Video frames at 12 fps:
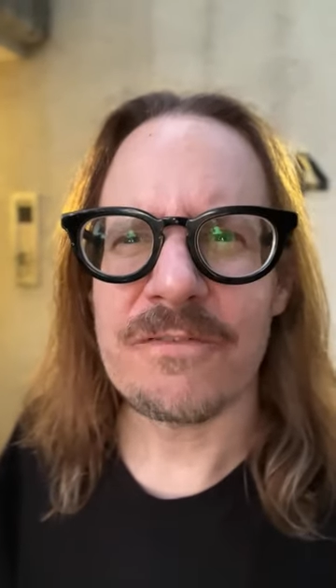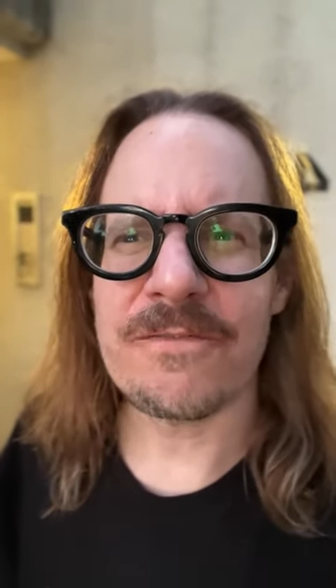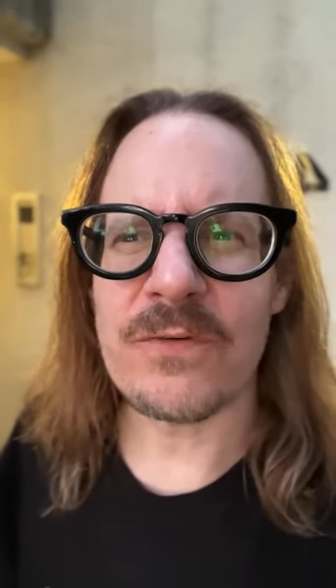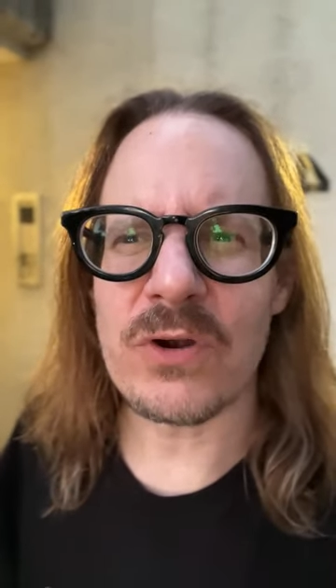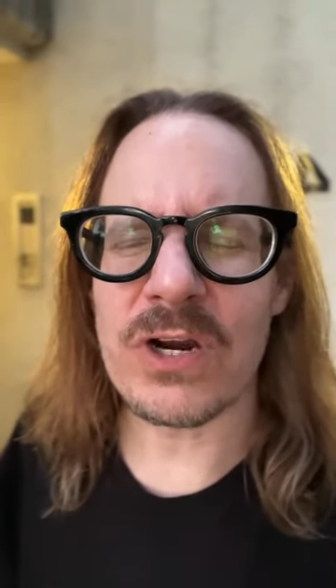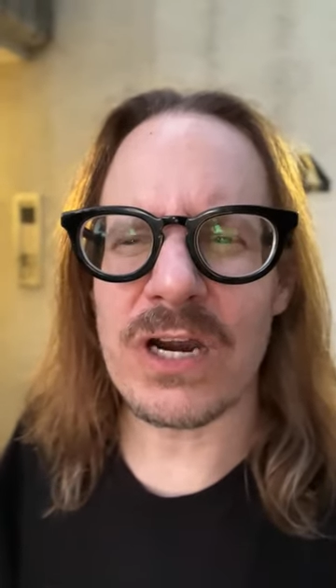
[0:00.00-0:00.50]

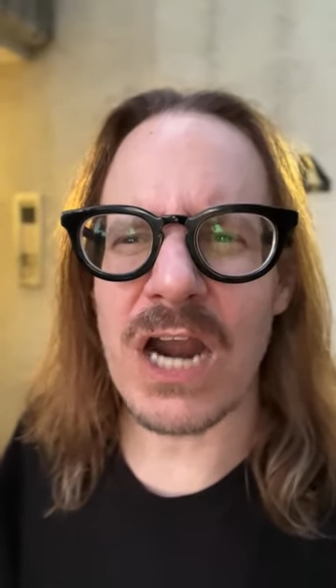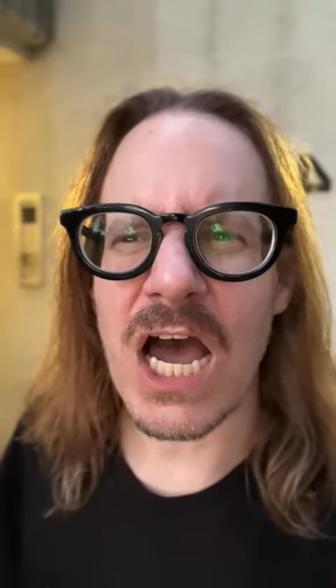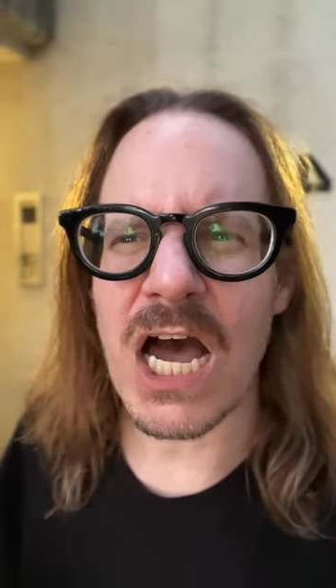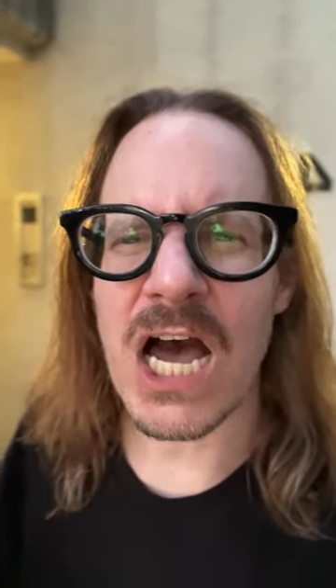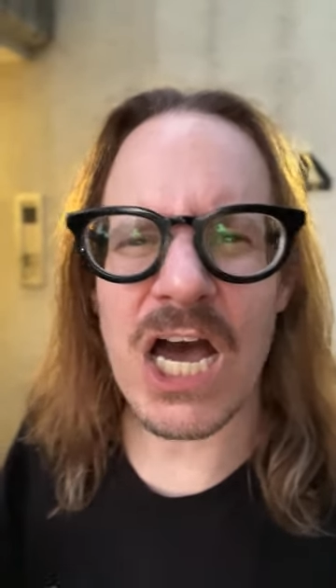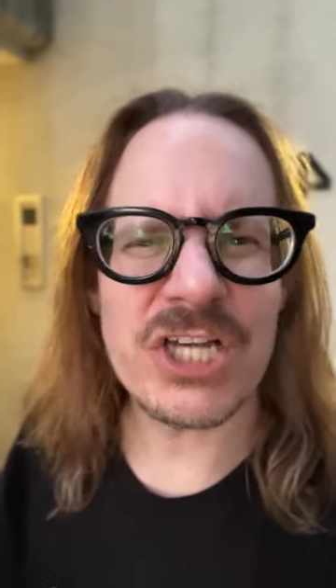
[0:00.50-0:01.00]
for a
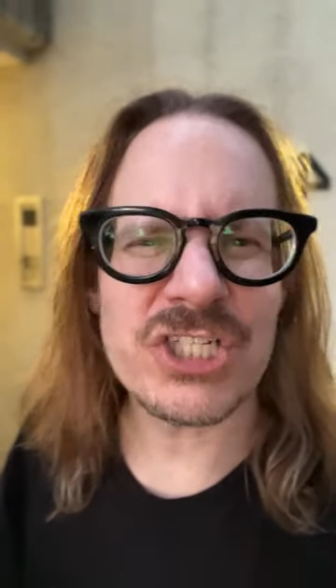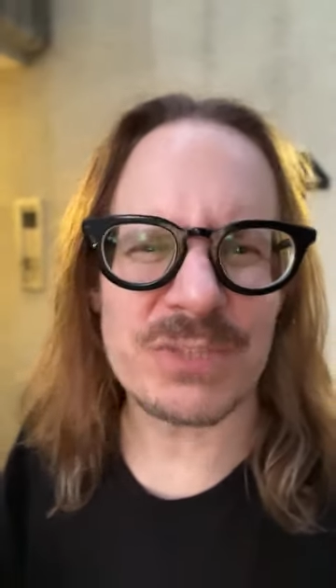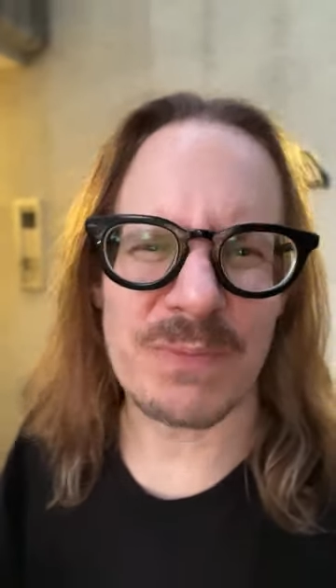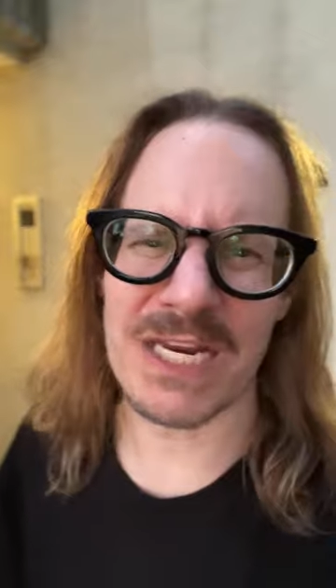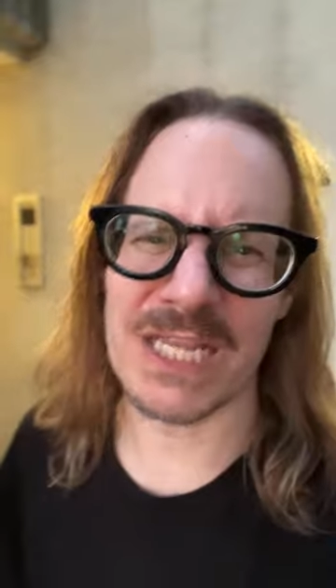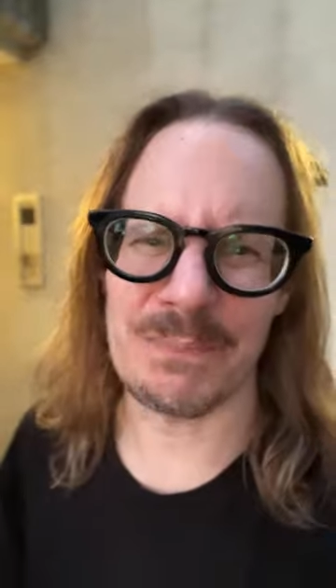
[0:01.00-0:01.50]
hush
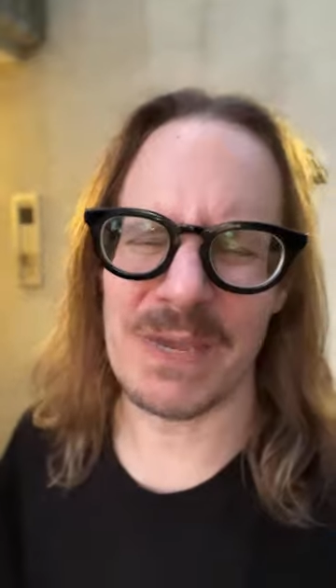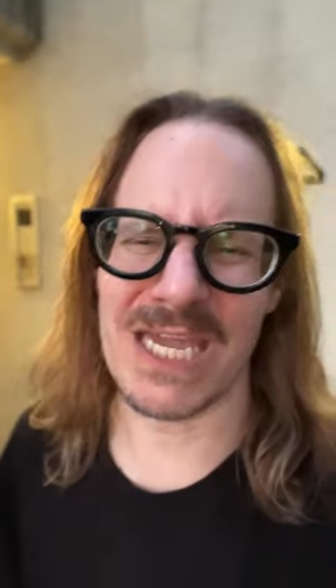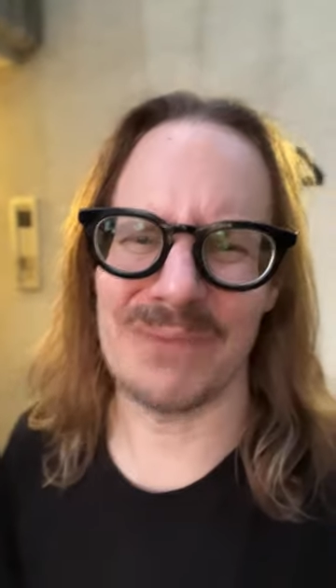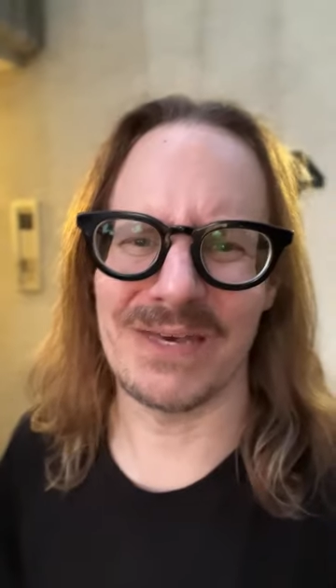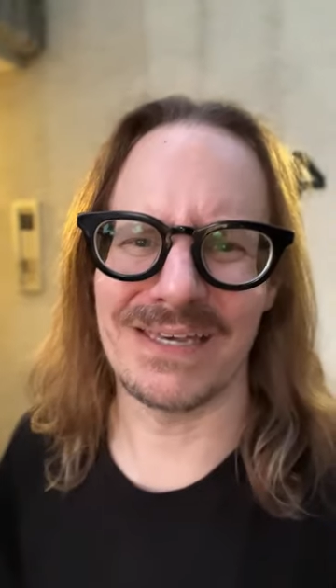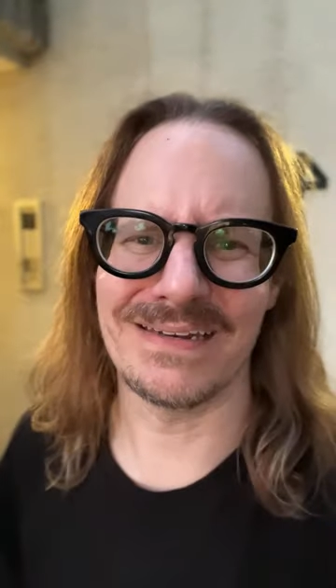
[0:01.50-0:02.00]
money
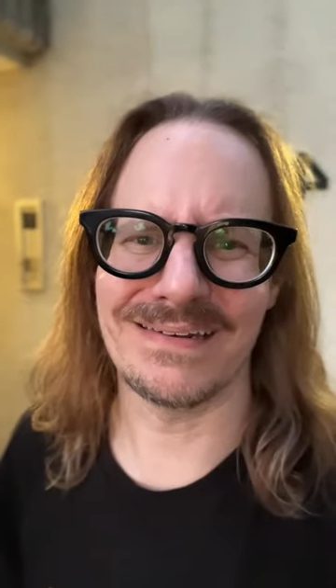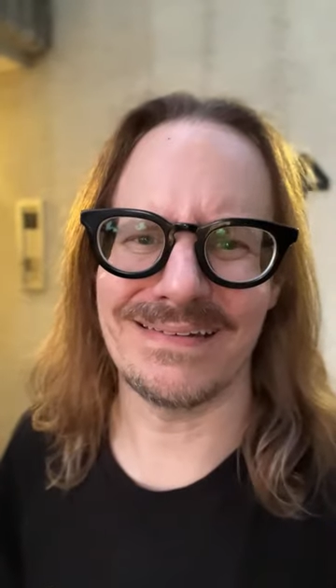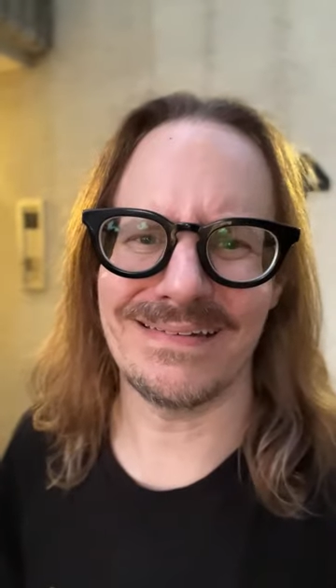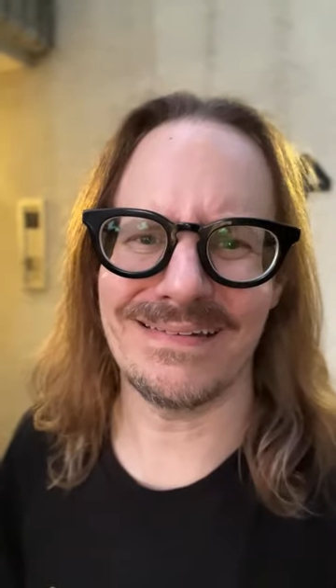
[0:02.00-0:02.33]
payment,